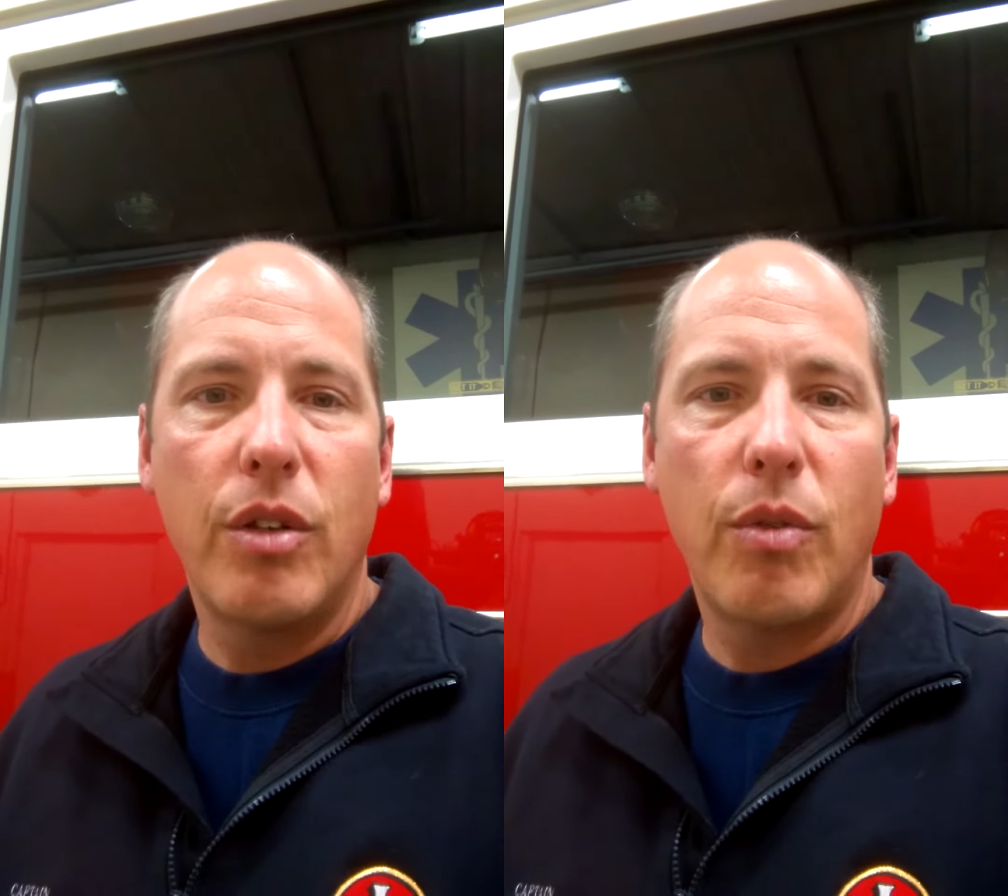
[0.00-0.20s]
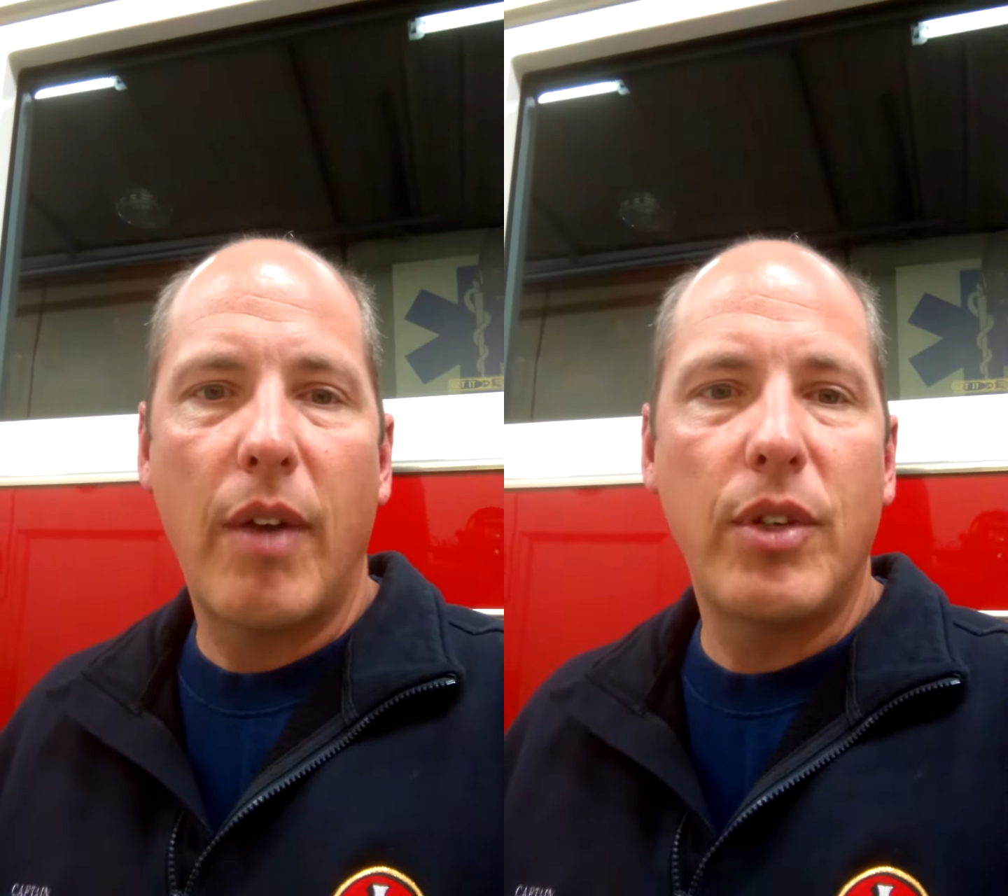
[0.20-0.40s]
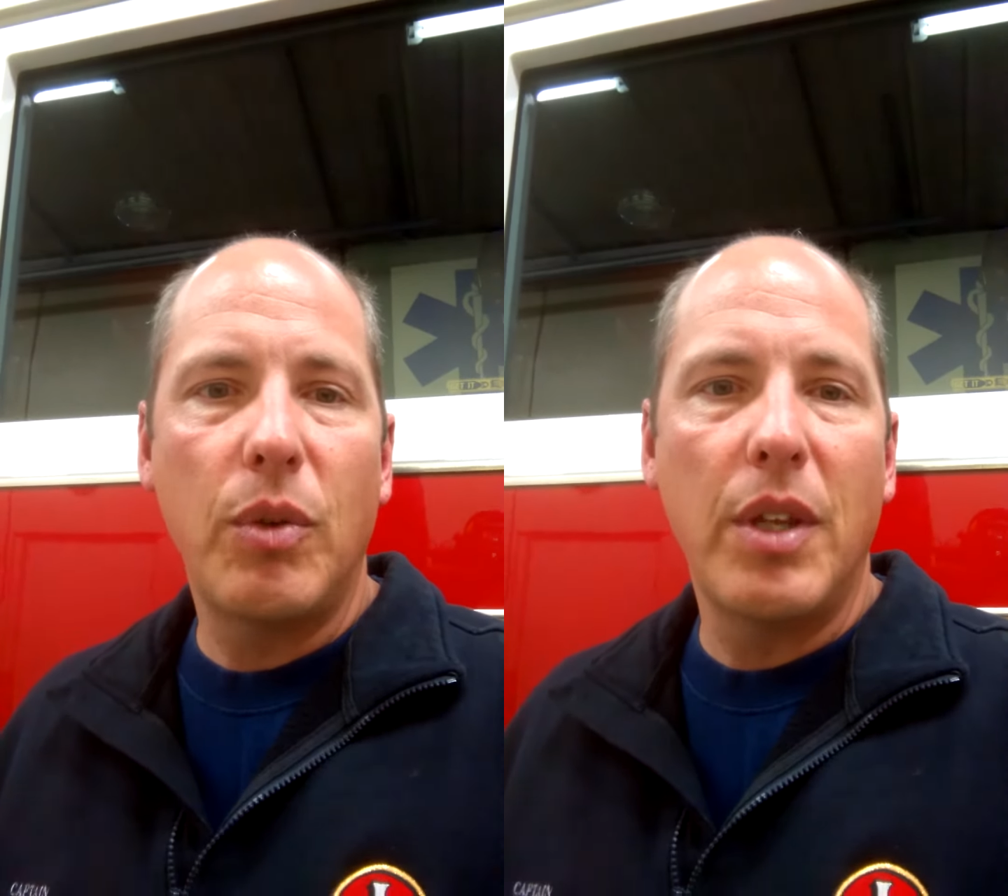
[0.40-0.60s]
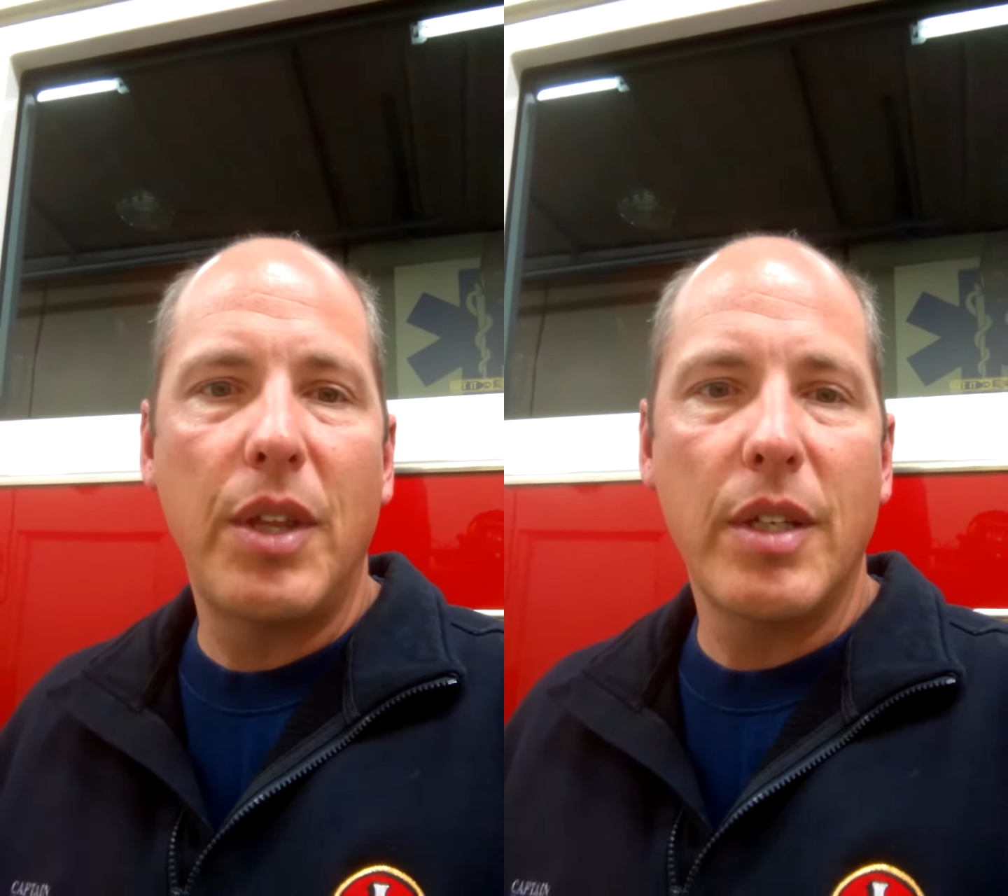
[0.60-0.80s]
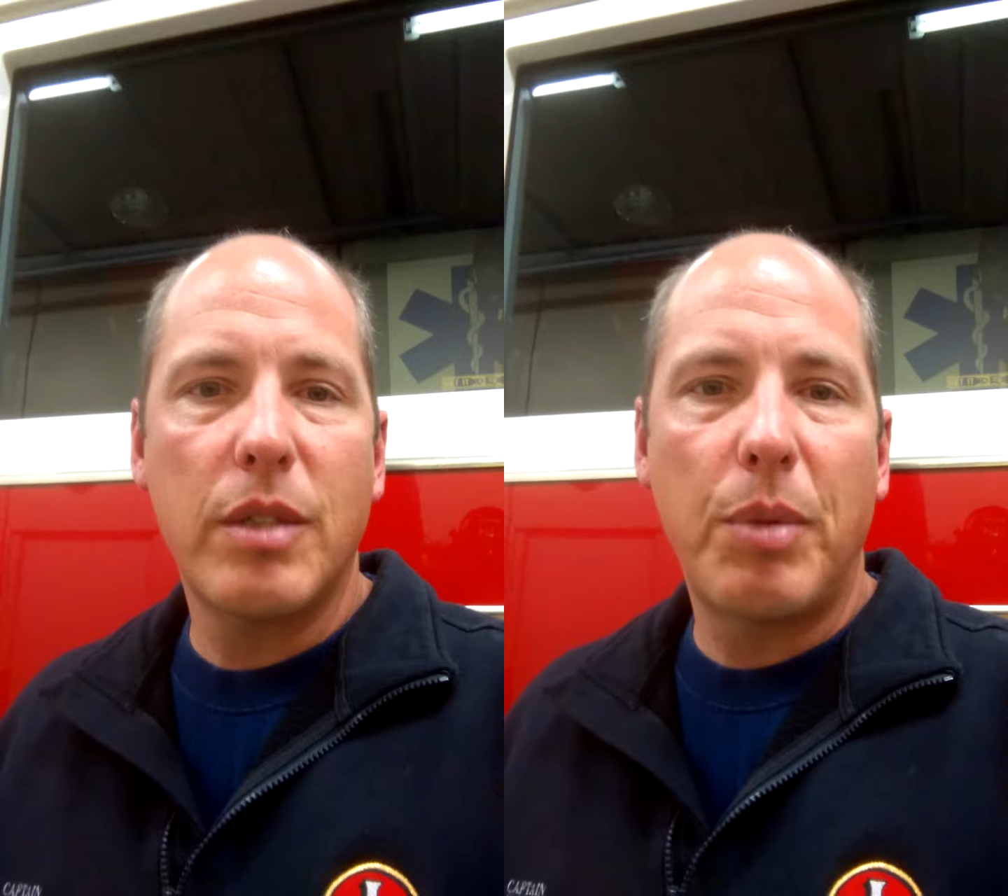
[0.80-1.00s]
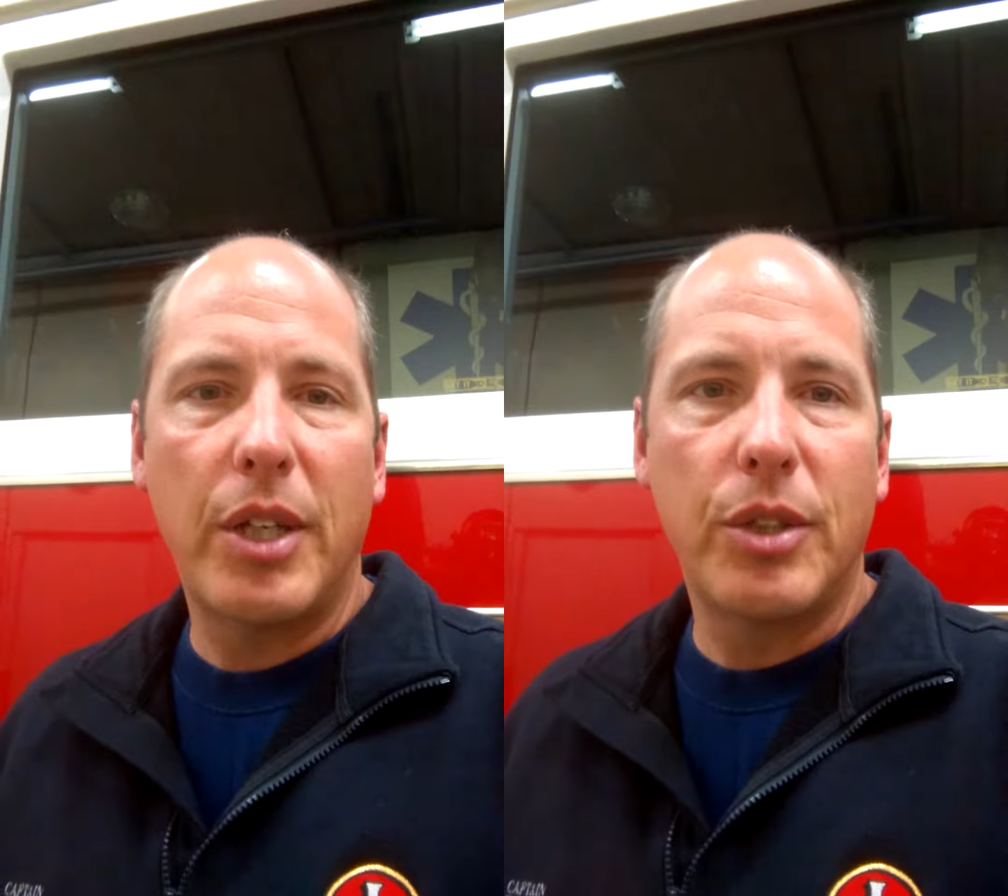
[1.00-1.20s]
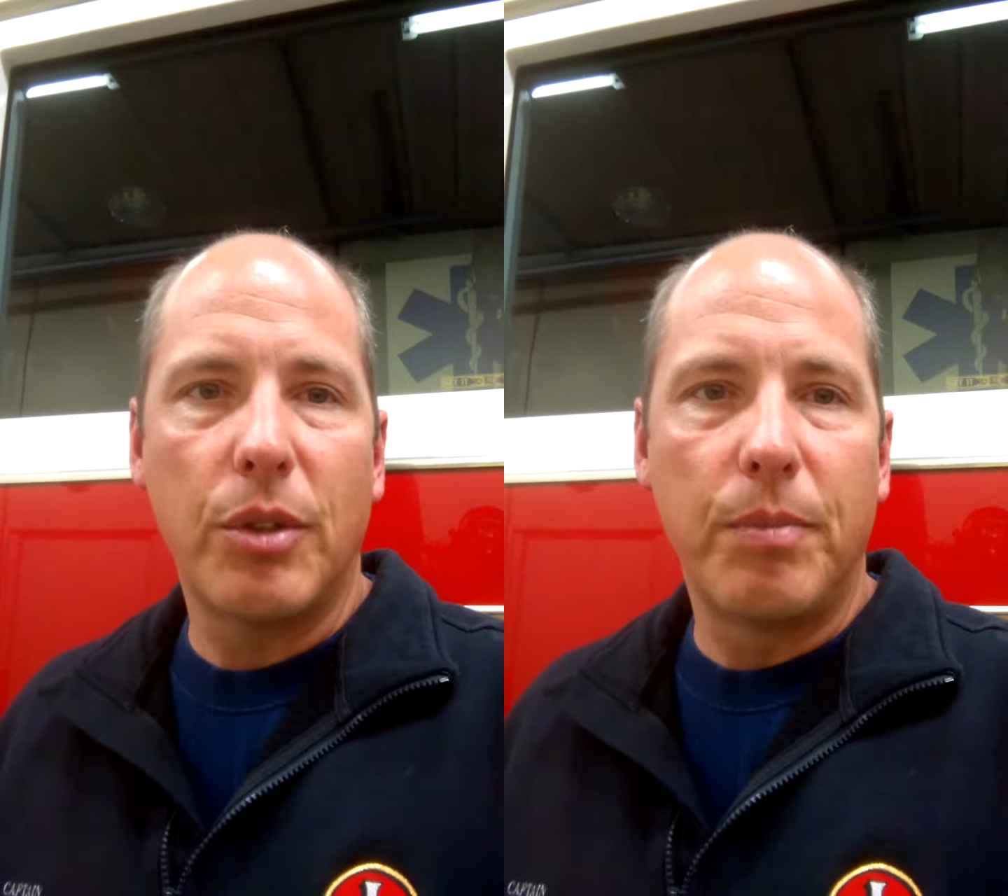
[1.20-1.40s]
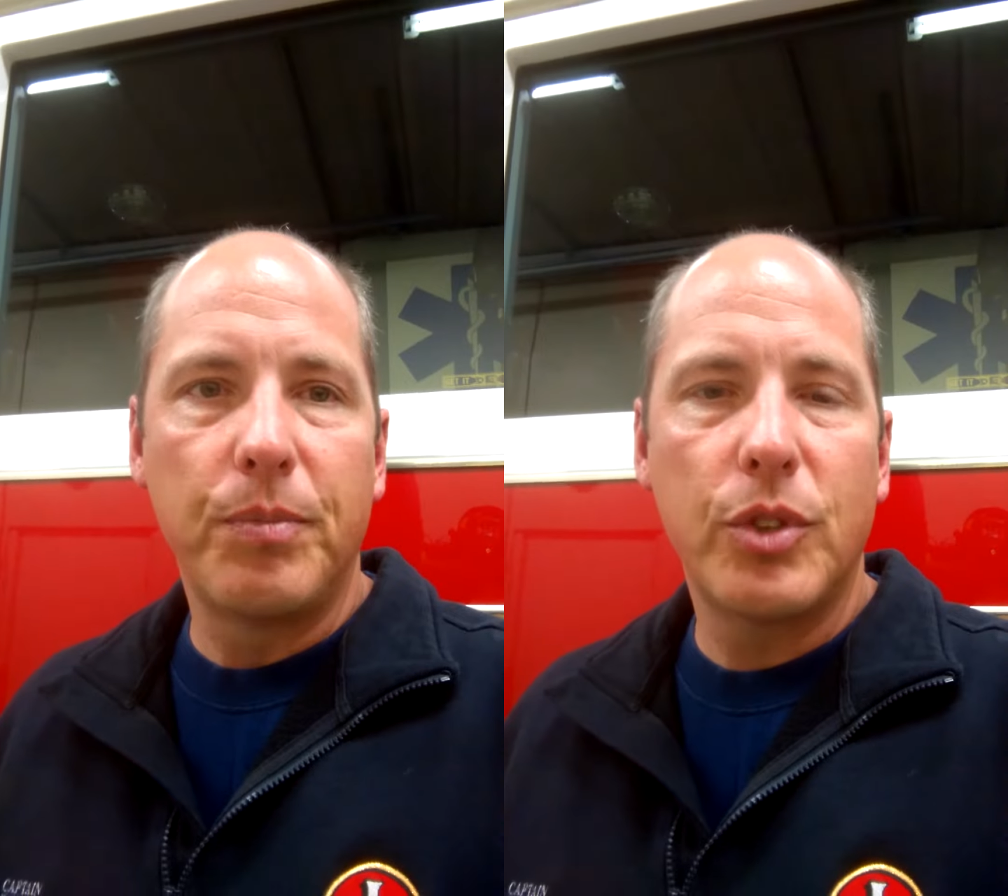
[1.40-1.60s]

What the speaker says: Do I have to do anything special?